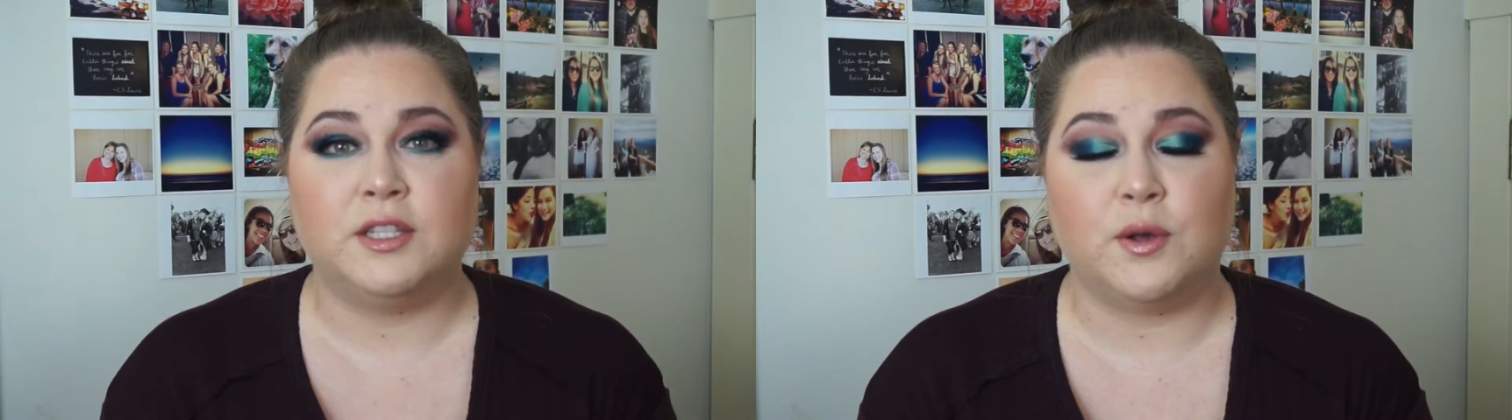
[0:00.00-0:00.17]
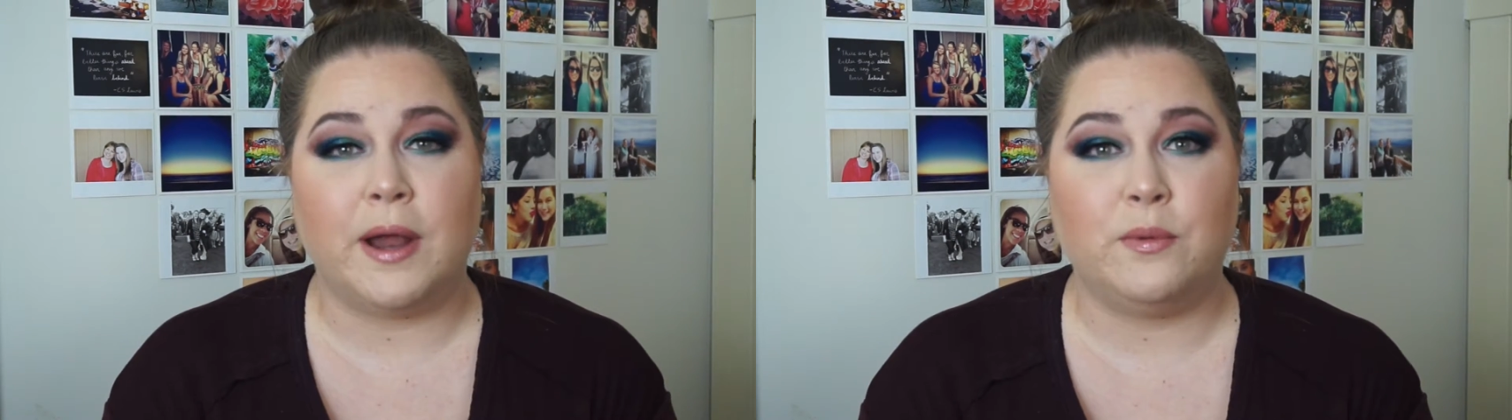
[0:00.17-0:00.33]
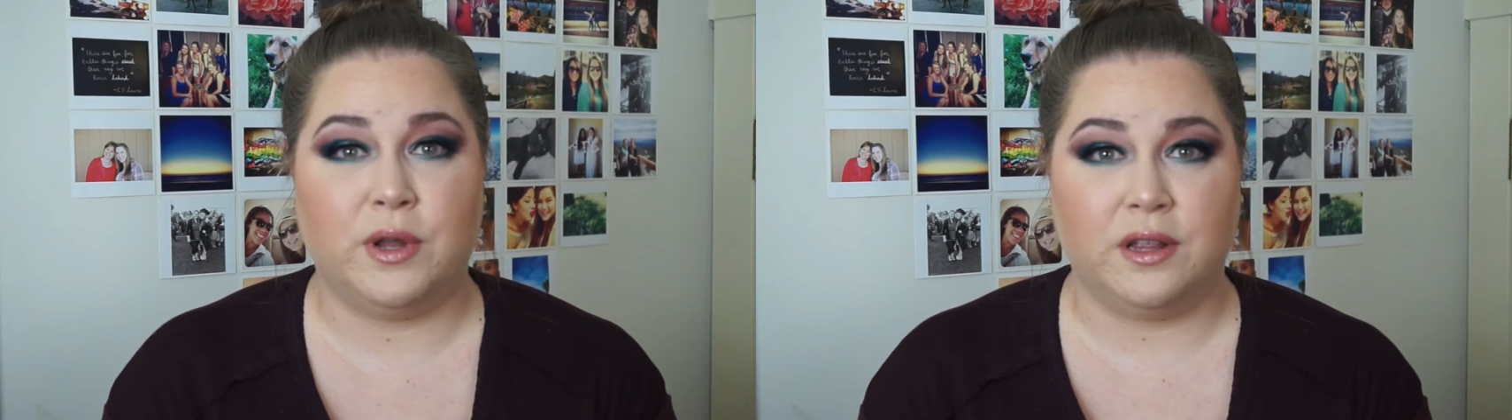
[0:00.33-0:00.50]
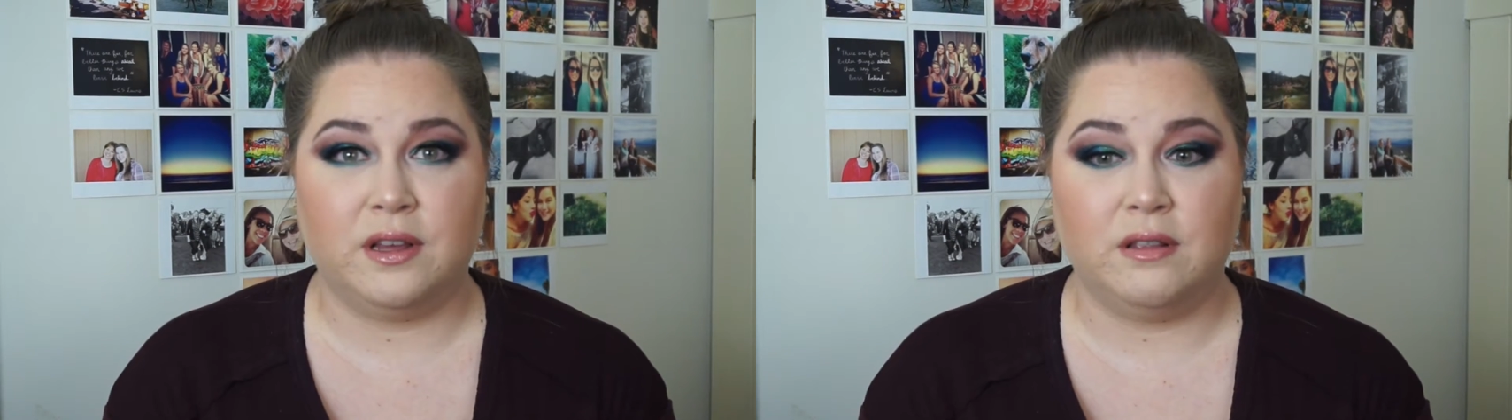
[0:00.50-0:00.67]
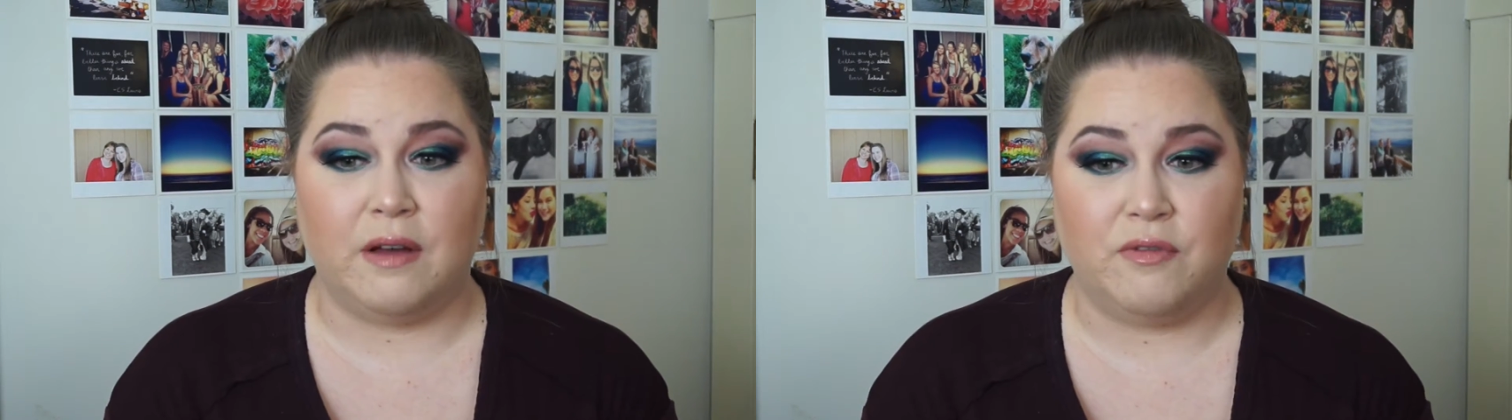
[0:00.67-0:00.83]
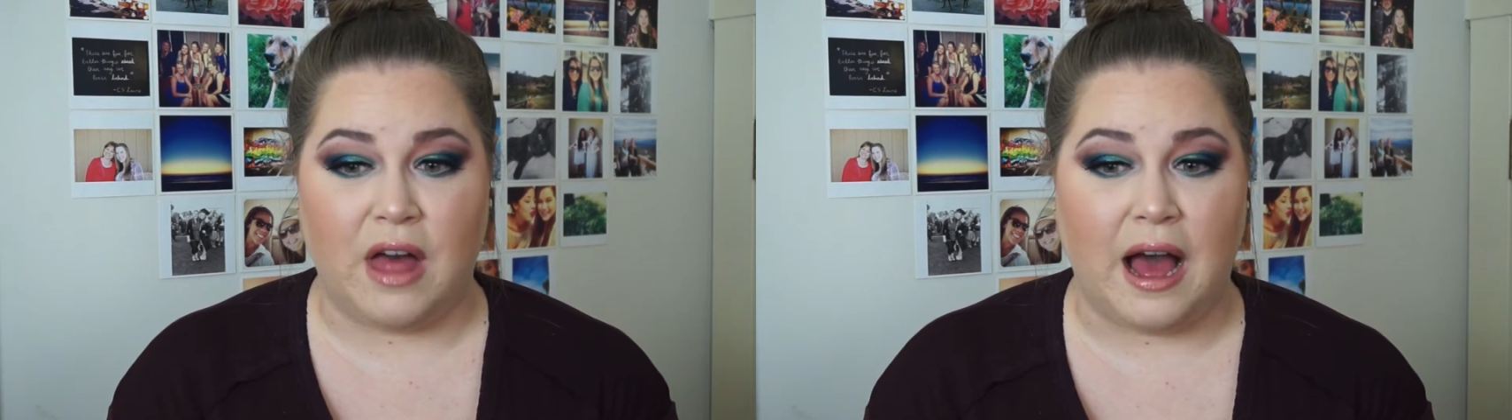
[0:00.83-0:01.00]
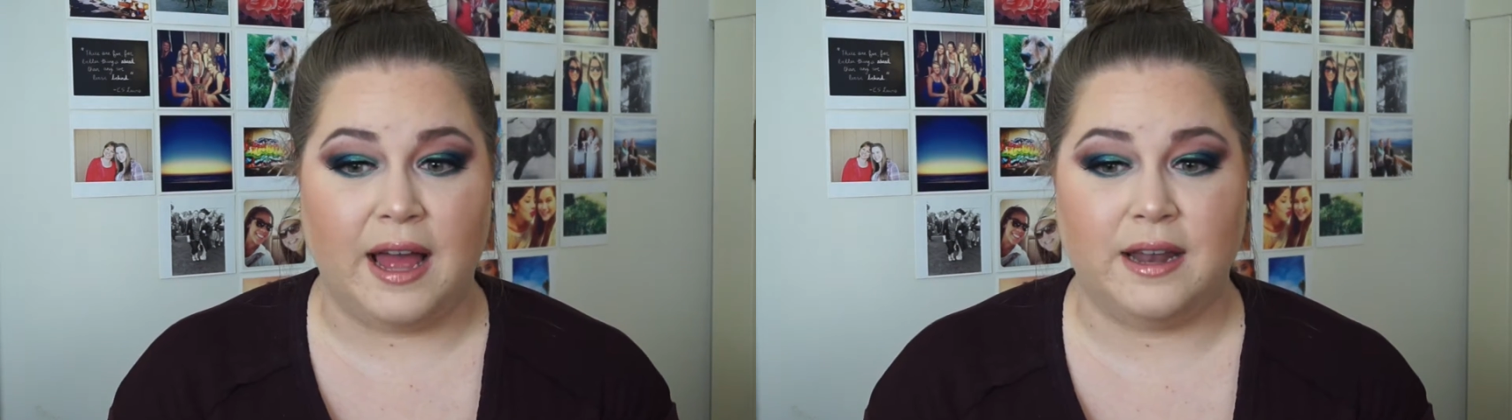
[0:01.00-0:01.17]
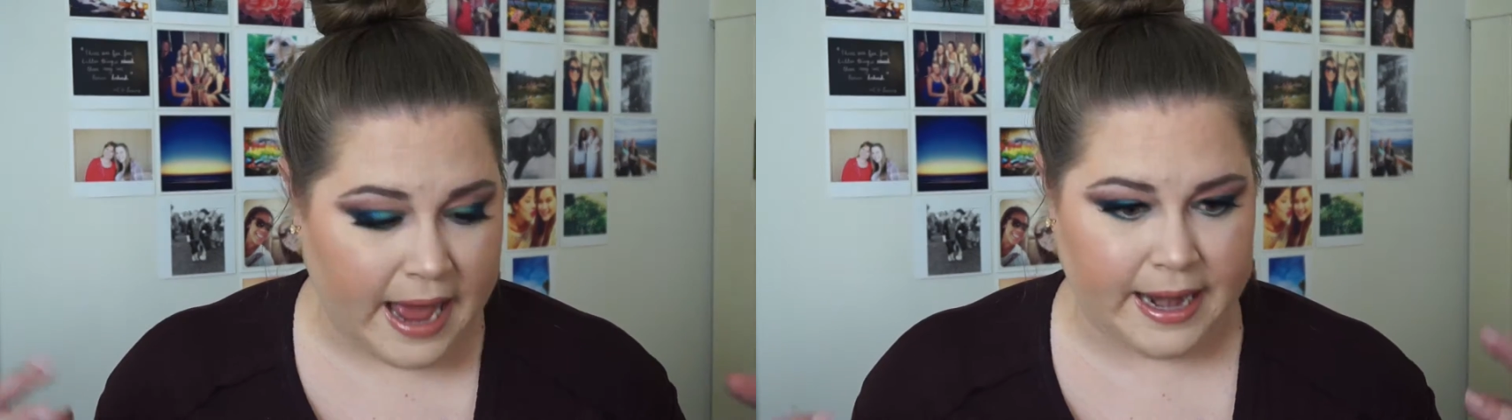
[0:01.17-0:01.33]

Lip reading: So I really love that.